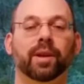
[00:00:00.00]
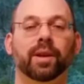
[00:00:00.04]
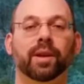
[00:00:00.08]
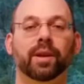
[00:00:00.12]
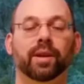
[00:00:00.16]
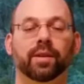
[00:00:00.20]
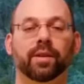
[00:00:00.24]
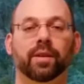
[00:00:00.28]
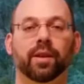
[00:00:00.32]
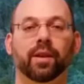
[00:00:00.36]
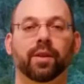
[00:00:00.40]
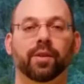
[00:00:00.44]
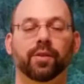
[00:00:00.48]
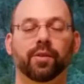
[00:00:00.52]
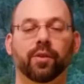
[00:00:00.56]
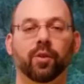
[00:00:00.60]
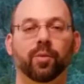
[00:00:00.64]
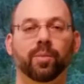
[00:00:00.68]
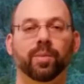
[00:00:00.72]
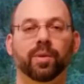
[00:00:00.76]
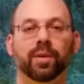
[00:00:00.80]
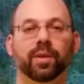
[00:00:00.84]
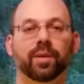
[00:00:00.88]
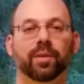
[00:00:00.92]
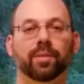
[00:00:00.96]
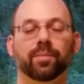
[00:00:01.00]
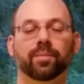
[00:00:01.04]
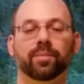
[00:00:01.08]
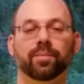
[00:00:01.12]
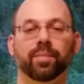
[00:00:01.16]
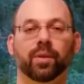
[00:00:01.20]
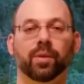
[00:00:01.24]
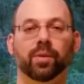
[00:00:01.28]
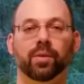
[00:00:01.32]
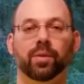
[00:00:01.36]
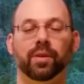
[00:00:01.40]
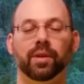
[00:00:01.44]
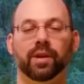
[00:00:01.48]
telescoping
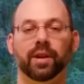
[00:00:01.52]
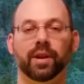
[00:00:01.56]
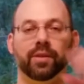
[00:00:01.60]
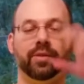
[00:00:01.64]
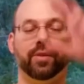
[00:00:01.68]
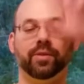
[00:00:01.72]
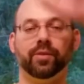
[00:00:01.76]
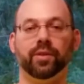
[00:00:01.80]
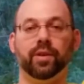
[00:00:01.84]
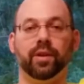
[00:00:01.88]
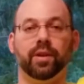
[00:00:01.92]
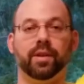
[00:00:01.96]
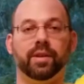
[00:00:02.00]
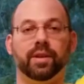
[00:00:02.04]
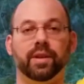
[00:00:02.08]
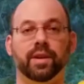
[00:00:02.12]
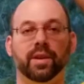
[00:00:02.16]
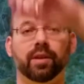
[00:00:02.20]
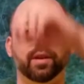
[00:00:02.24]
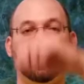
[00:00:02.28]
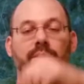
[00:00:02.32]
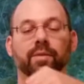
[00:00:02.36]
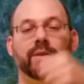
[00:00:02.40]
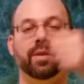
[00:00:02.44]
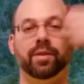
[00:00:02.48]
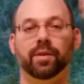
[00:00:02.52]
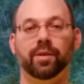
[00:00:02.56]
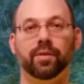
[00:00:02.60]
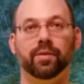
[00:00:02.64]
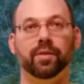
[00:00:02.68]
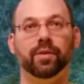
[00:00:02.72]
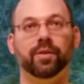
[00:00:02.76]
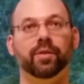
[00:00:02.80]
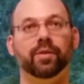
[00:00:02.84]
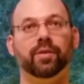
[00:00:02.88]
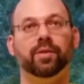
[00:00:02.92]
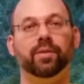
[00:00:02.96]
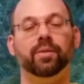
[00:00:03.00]
pole that has a saw on the end of it. You
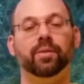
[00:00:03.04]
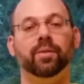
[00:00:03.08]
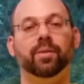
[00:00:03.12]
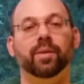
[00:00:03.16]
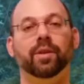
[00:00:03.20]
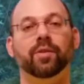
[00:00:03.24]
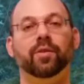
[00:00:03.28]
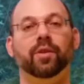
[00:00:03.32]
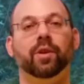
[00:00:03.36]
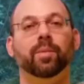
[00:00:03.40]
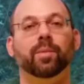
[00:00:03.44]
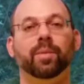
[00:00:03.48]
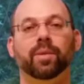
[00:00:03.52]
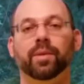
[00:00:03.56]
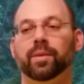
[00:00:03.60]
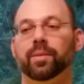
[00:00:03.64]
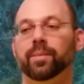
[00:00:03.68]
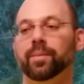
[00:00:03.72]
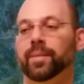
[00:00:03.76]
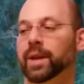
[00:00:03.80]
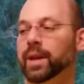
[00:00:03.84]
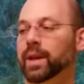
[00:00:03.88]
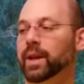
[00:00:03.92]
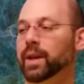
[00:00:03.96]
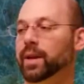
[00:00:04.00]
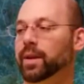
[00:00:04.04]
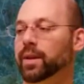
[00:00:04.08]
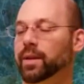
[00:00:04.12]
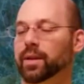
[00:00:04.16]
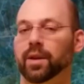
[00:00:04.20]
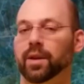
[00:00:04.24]
just reach up and cut